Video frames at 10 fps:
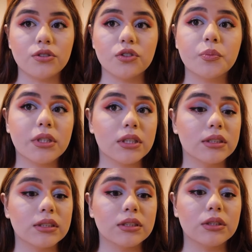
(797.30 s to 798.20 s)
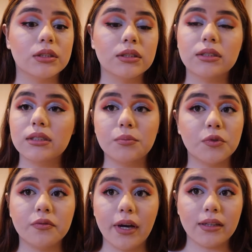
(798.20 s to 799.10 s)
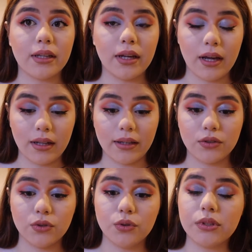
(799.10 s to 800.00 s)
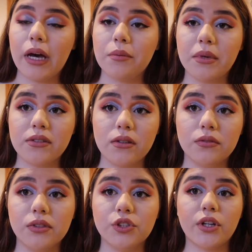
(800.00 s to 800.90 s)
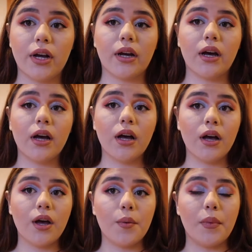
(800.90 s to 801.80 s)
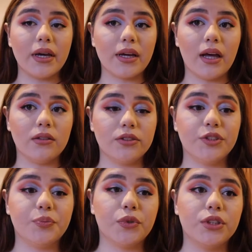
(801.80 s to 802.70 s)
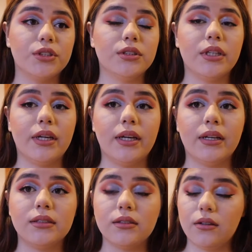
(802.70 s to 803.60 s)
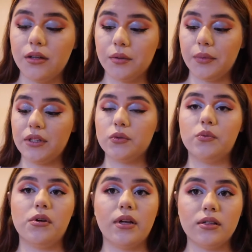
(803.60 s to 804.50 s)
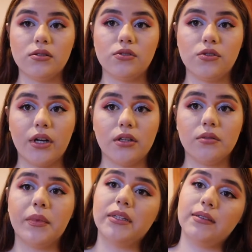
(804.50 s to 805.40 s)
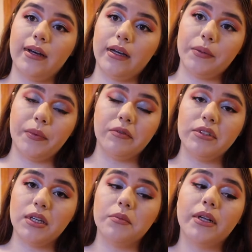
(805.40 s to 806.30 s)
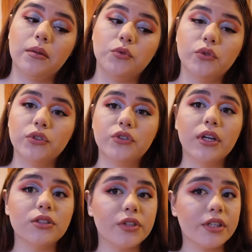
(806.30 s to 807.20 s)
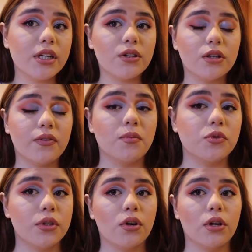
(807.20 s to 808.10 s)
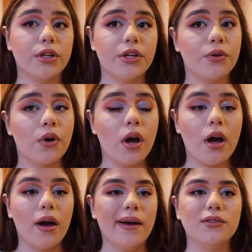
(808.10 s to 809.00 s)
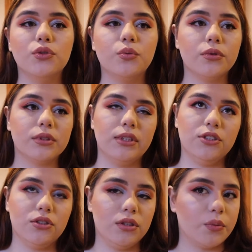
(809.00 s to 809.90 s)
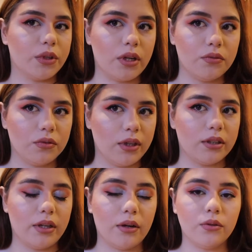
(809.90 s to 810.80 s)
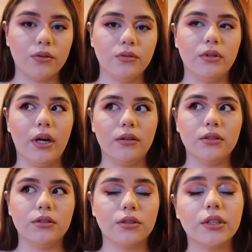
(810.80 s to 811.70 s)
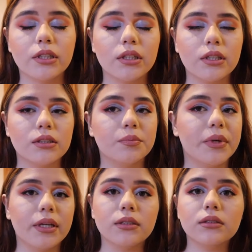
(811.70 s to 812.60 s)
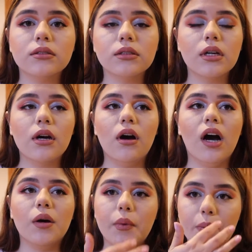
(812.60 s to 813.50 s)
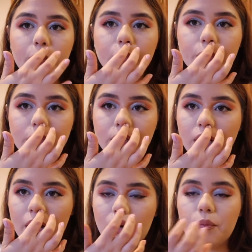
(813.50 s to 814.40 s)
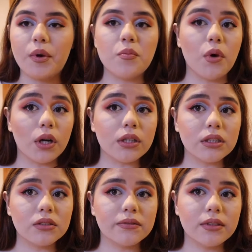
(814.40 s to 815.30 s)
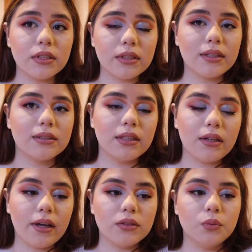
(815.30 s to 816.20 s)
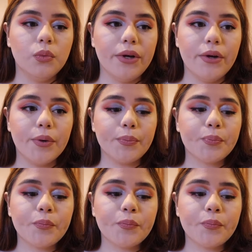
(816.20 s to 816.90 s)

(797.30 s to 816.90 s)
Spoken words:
just because the simple fact that I like to time myself and track my calories burned, and as well as tracking my time every time that I'm doing strength training or if I'm doing cardio. I do essentially work out for like an hour or hour 30. It depends on my mood and how my body is feeling that day as well.